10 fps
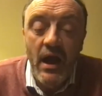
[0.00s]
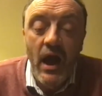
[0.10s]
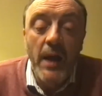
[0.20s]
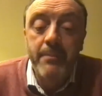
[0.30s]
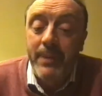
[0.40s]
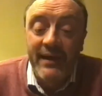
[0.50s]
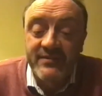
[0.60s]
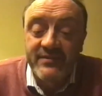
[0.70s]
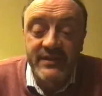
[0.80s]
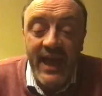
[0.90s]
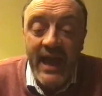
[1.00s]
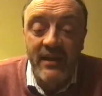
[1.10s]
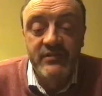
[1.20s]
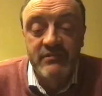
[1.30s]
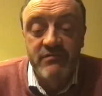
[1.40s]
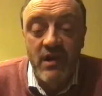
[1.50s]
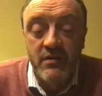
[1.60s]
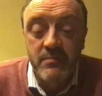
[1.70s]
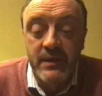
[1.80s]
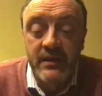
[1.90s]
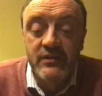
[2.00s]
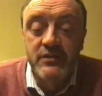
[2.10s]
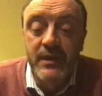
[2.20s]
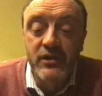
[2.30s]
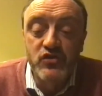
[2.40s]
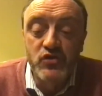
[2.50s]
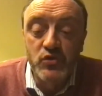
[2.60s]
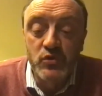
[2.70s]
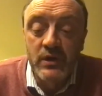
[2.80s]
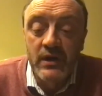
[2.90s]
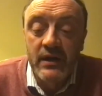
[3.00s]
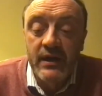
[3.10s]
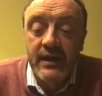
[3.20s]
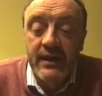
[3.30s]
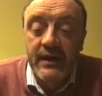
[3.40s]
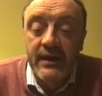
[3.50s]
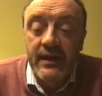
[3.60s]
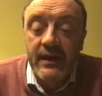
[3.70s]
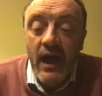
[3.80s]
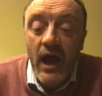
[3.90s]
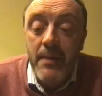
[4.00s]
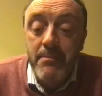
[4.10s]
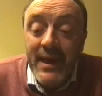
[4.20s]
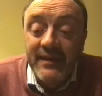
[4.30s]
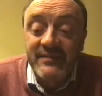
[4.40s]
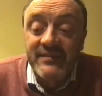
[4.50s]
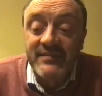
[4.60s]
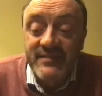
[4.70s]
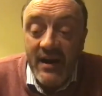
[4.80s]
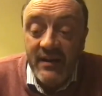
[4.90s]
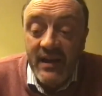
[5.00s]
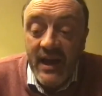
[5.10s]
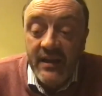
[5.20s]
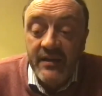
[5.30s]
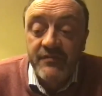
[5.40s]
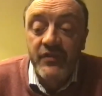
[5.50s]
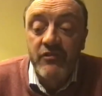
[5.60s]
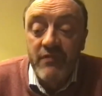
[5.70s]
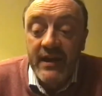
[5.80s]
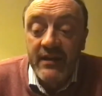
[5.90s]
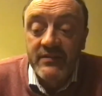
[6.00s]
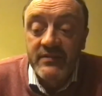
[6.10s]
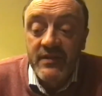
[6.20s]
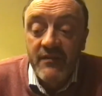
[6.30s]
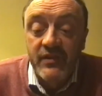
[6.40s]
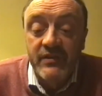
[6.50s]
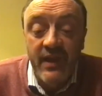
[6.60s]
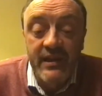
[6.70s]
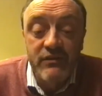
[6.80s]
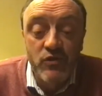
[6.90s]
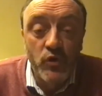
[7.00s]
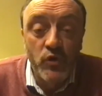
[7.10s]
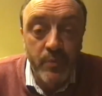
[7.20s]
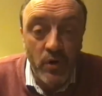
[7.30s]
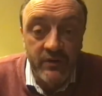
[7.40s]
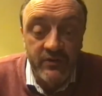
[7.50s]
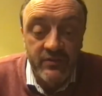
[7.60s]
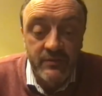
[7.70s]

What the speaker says: I pestered the adults around me to make sure I made it to the starting line for the race for 10-year-old boys.